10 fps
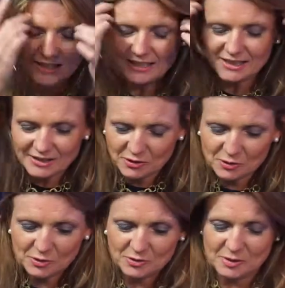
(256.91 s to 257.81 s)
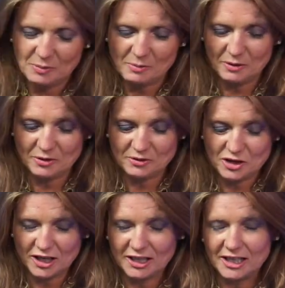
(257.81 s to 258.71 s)
You know, some people are
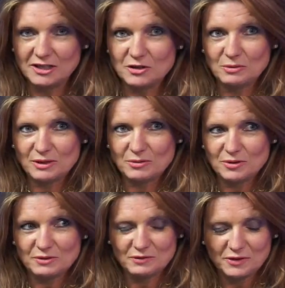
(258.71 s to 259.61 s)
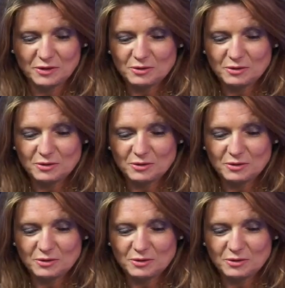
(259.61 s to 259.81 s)
checking into all sorts of,